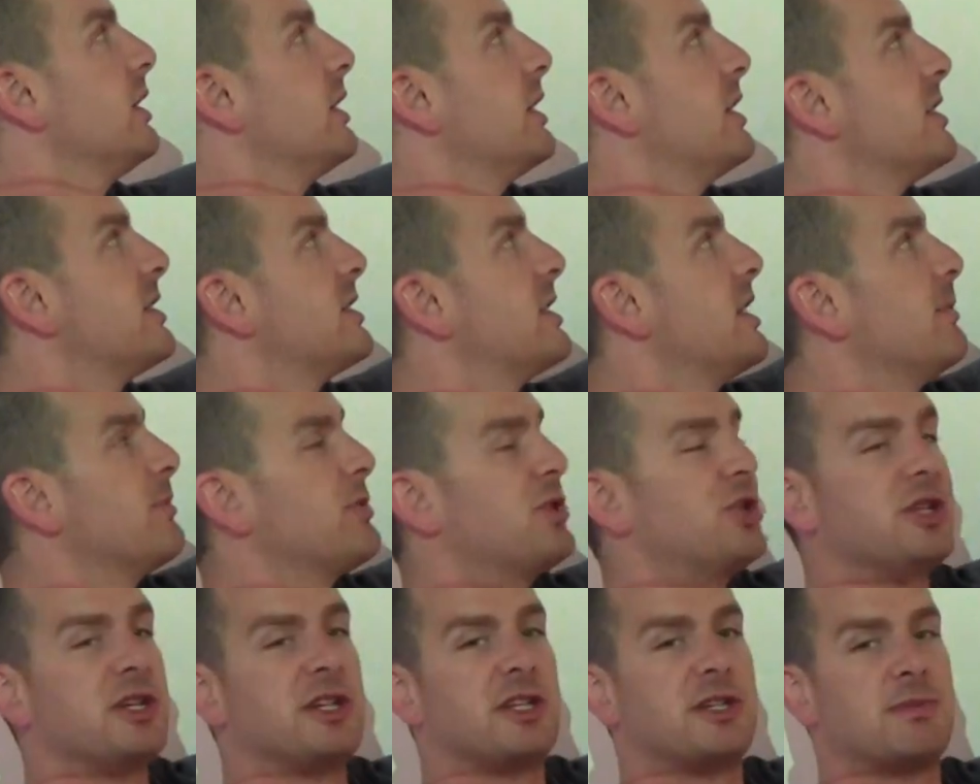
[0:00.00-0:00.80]

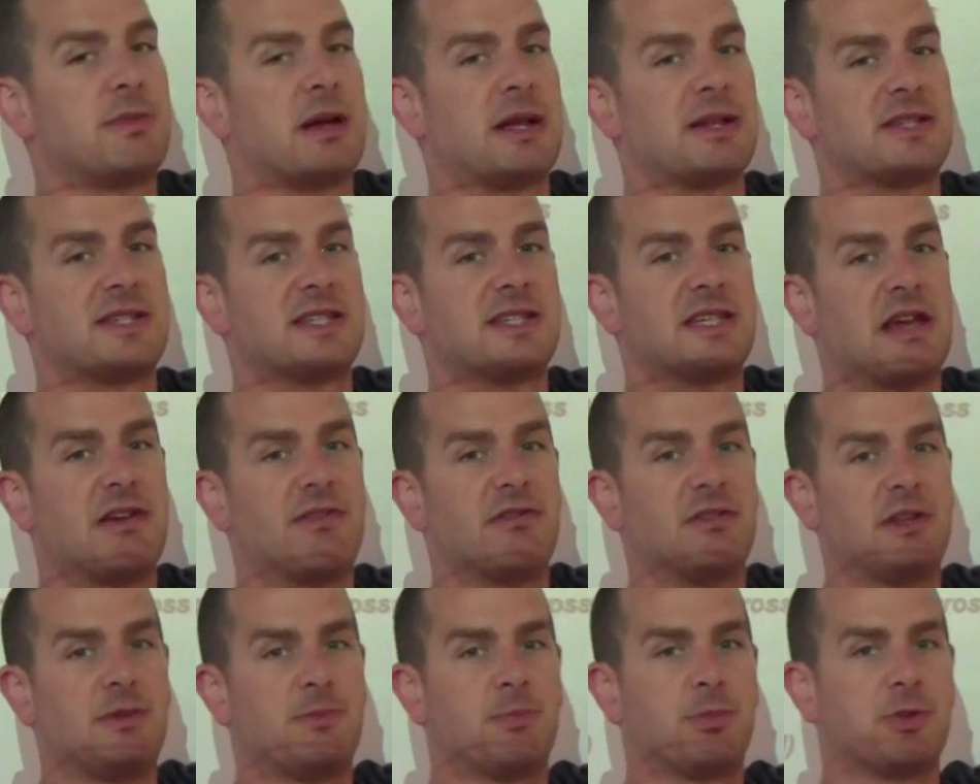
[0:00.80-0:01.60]
Consumption is about
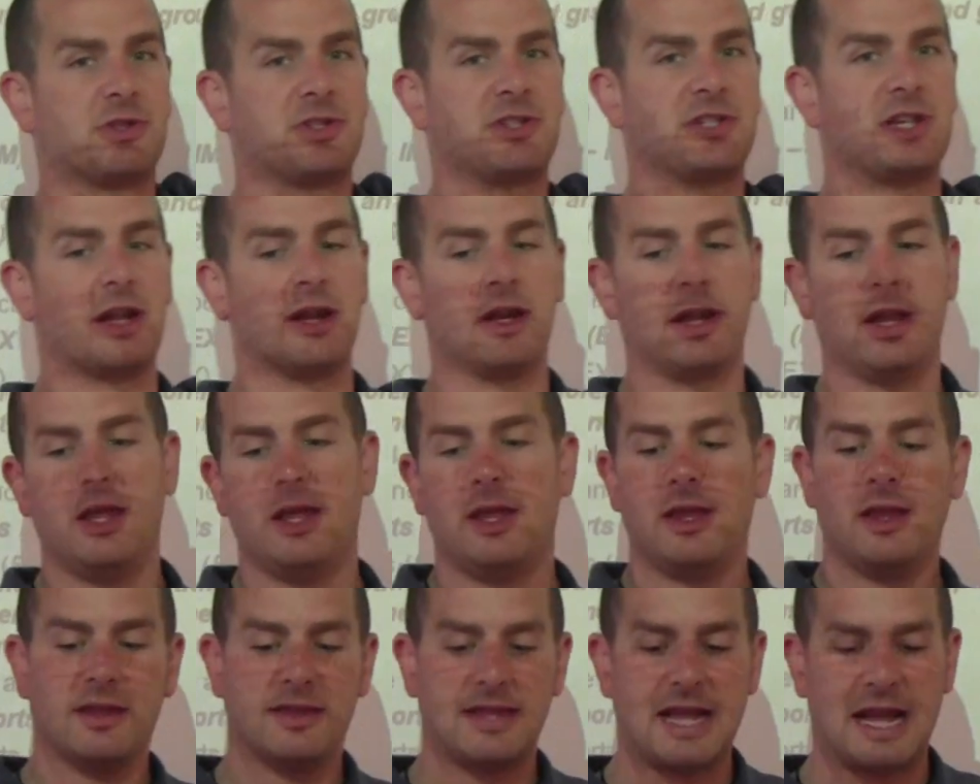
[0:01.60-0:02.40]
70%.
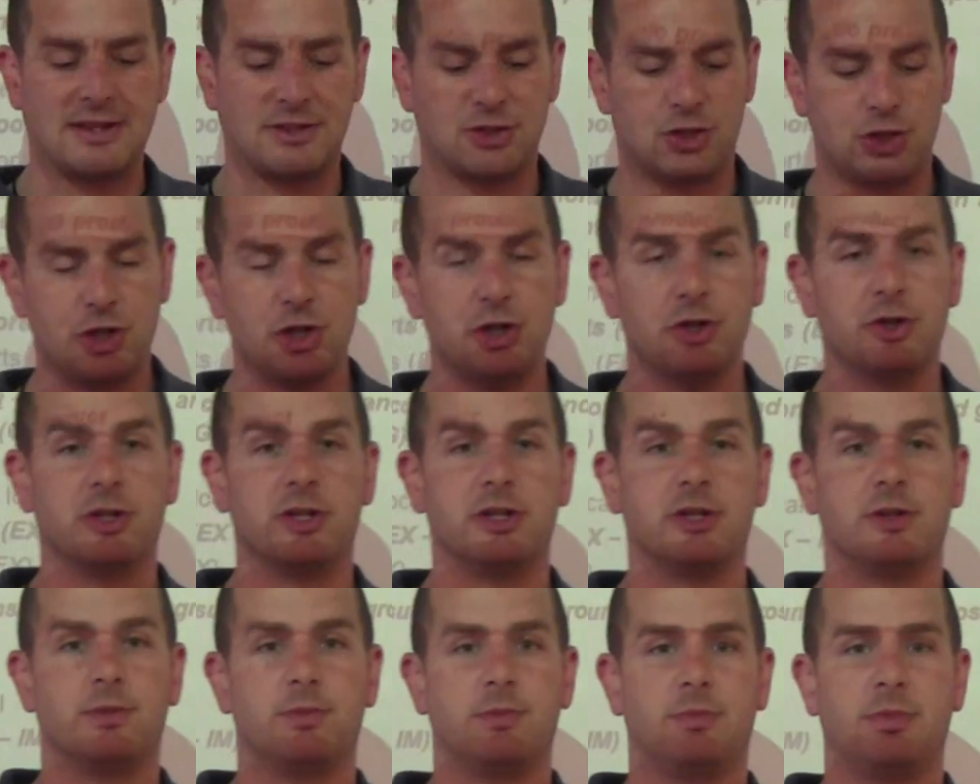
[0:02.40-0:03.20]
That's
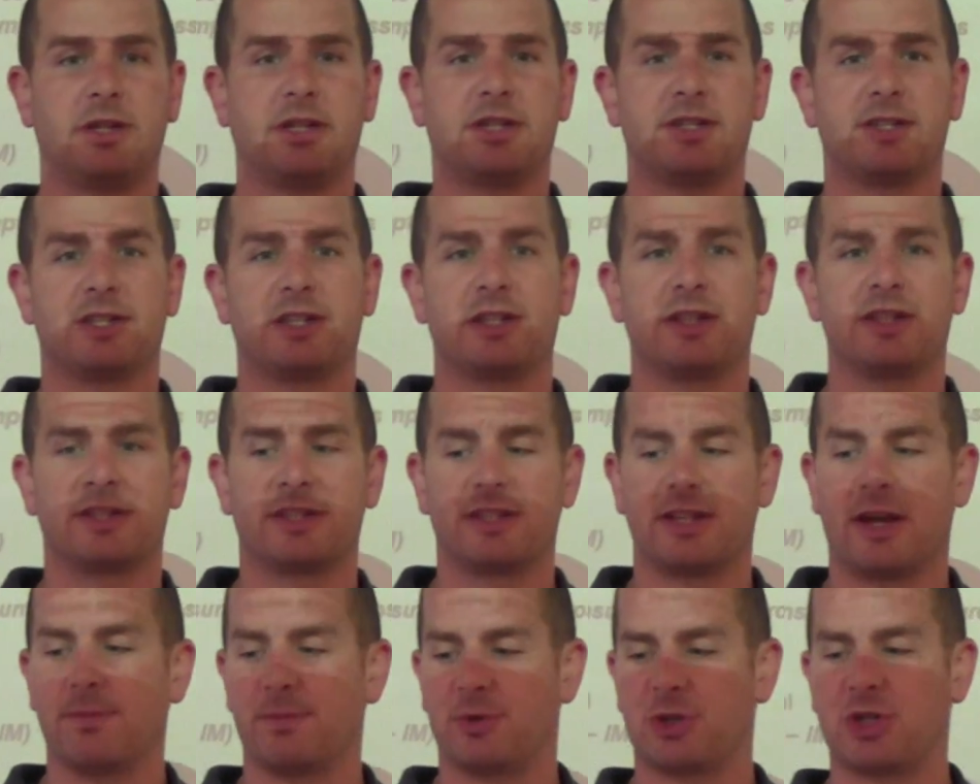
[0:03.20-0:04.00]
good because
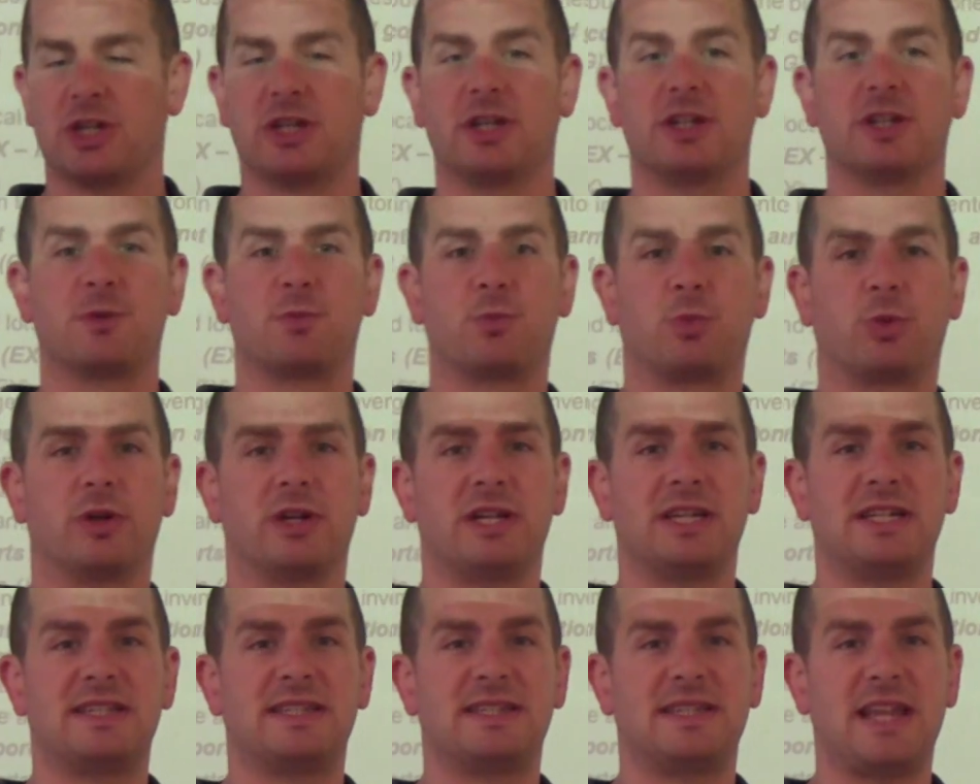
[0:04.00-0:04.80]
consumption is
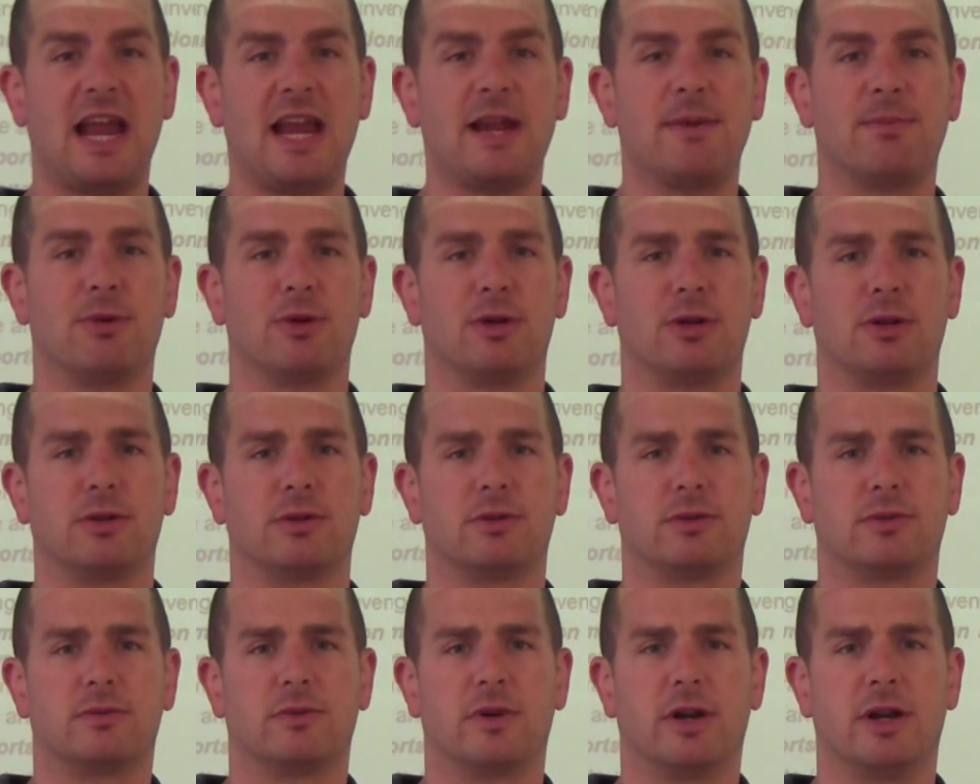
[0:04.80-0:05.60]
pretty stable,
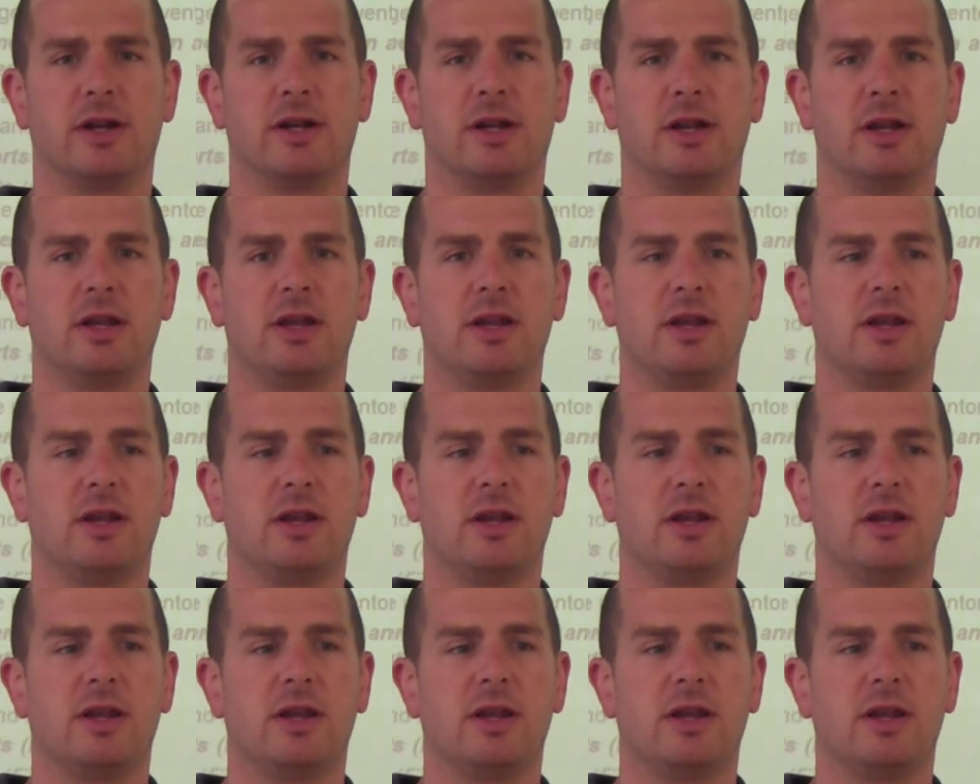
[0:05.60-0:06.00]
right?